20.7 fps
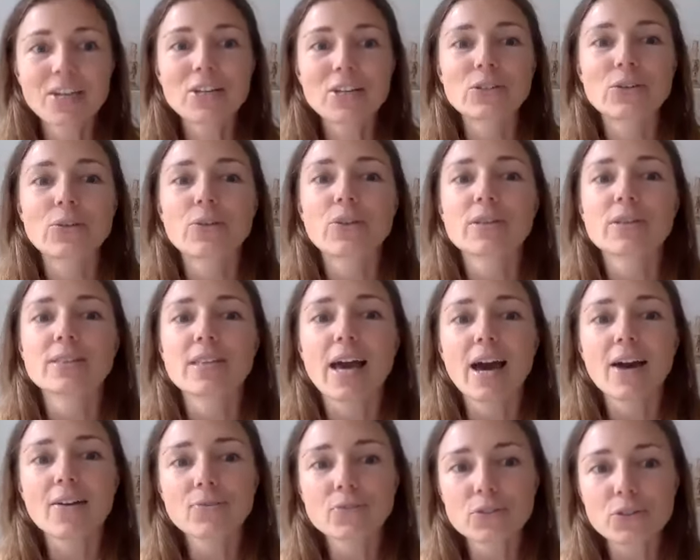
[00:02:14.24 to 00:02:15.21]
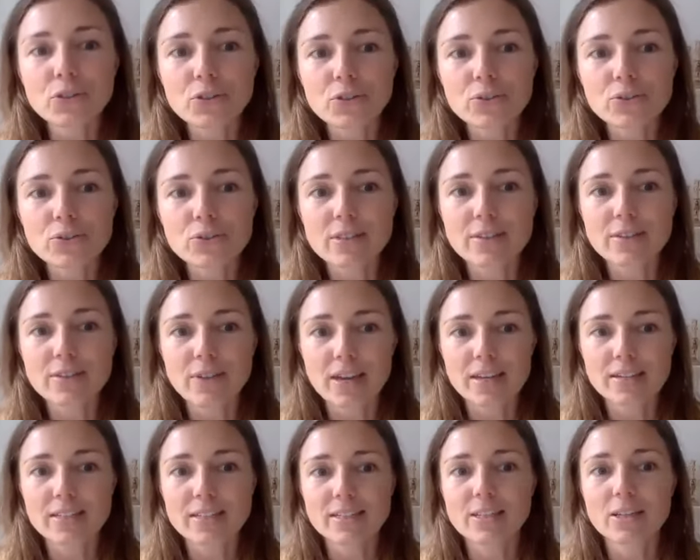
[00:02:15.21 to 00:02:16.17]
So this afternoon's
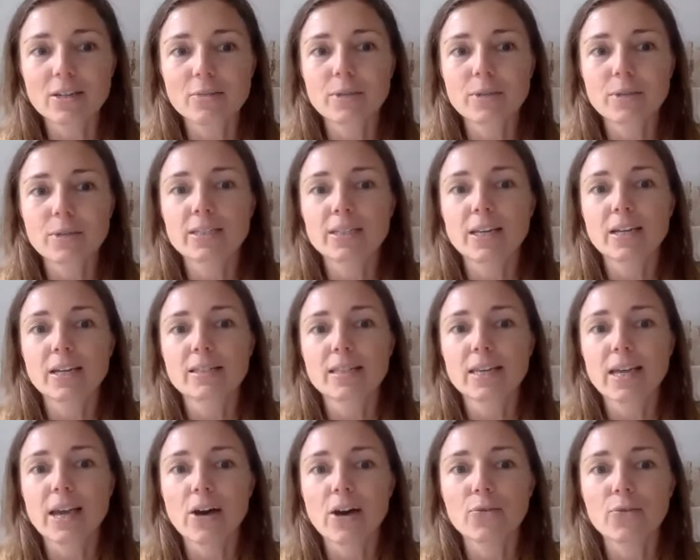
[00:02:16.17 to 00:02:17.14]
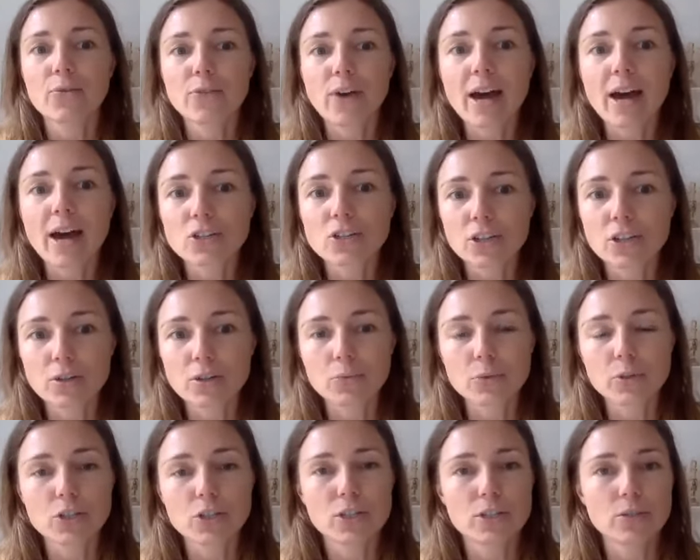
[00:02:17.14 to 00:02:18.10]
event is going to be discussing how
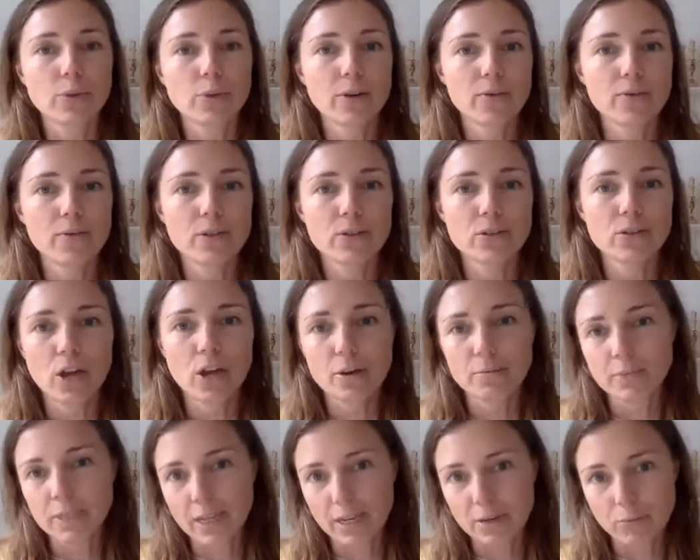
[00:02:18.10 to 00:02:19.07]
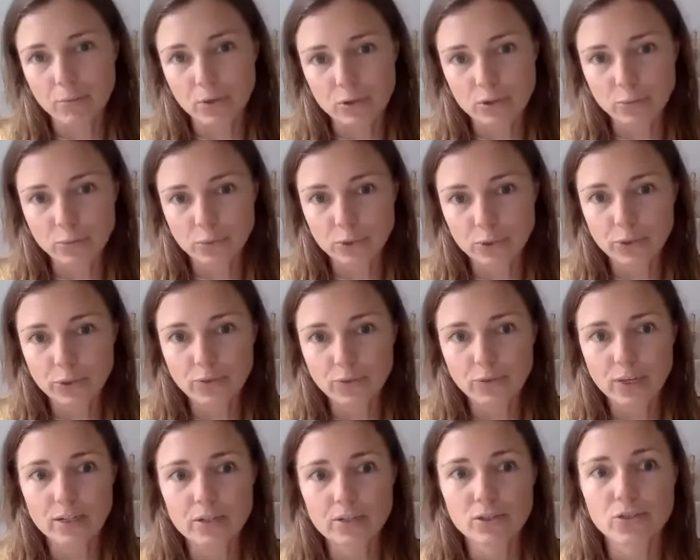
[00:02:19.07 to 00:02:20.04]
fashion, which is one of the top 10 most pollutive
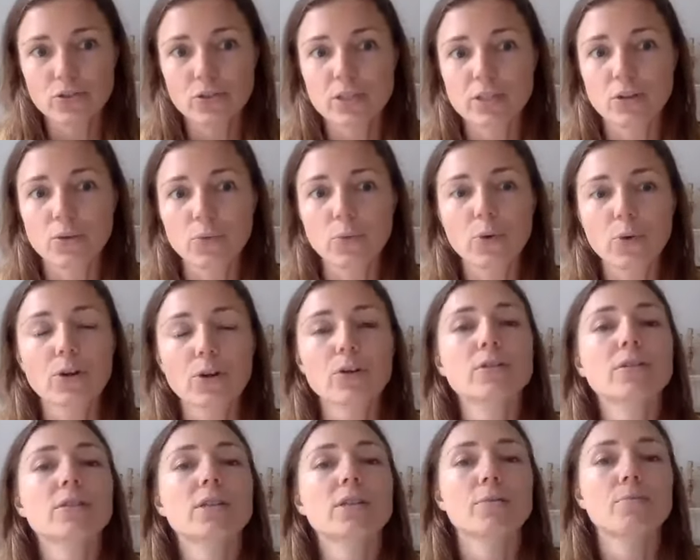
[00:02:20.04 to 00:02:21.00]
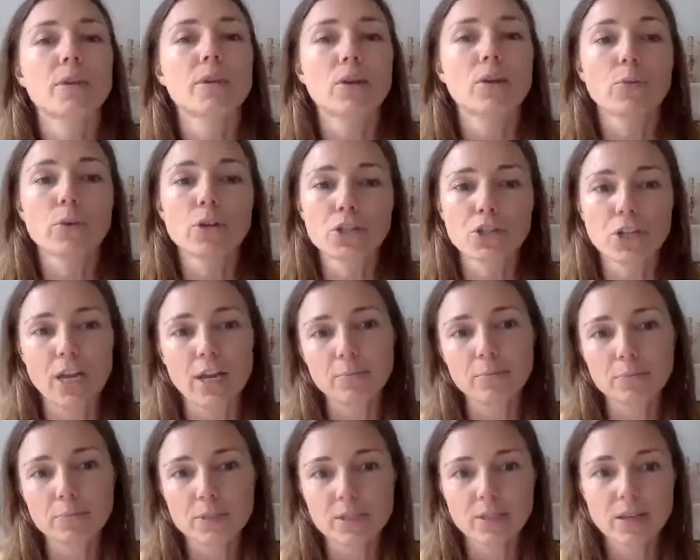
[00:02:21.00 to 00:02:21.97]
industries in the world, can be
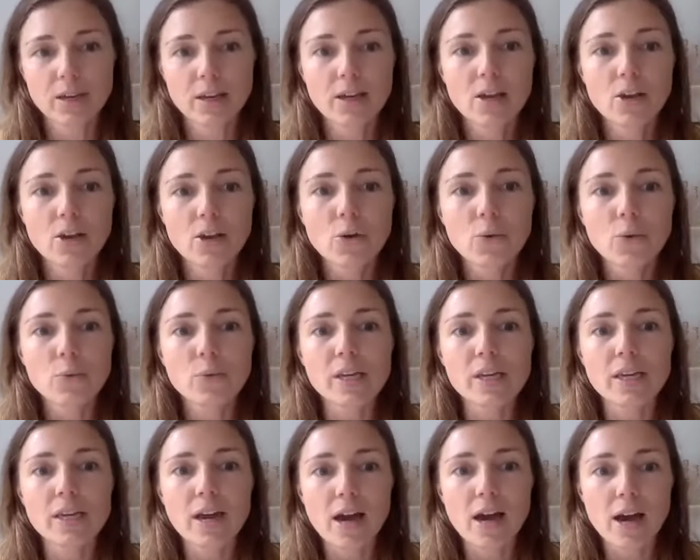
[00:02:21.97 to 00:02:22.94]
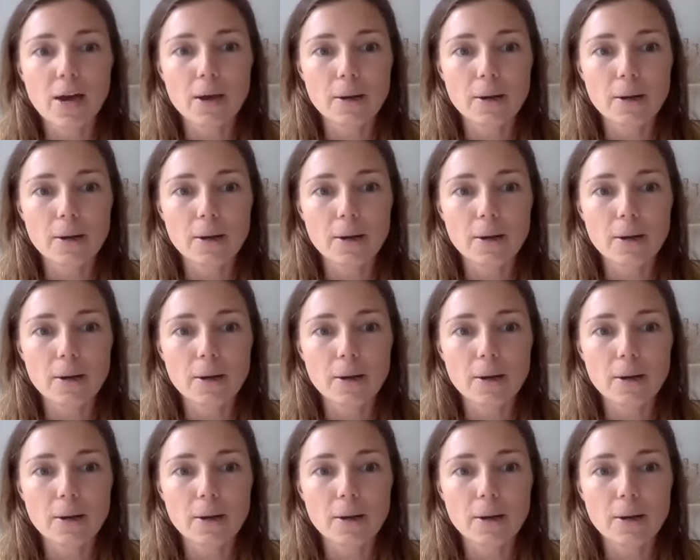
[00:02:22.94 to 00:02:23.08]
reshaped. We